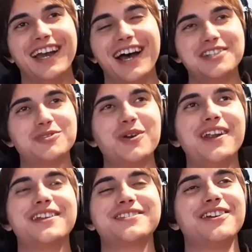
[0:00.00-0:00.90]
I
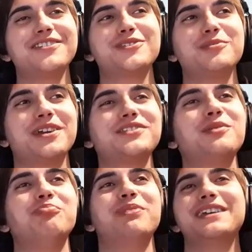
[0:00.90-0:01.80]
swear, Starscream has
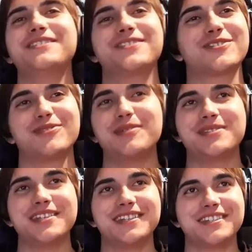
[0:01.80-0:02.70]
the best
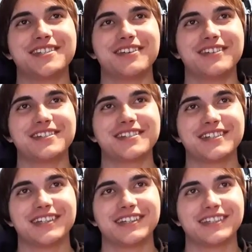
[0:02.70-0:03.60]
screams in this series.
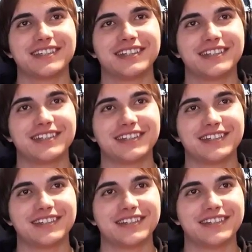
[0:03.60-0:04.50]

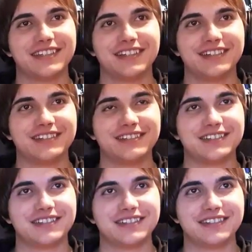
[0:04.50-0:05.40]
Well,
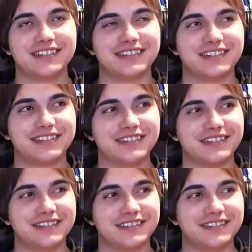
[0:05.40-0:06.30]
I
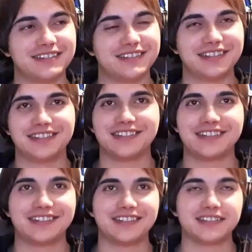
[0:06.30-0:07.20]
wonder what's going
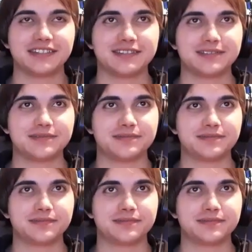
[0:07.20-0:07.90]
on with Jetfire.